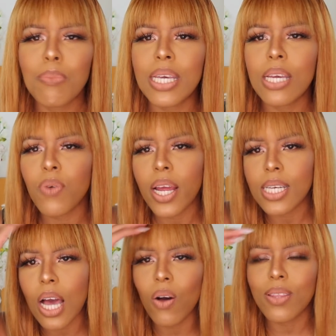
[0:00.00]
me right
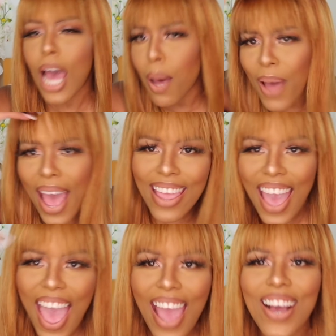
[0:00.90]
now. The
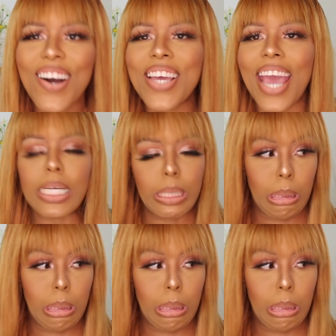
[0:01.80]
bang, okay.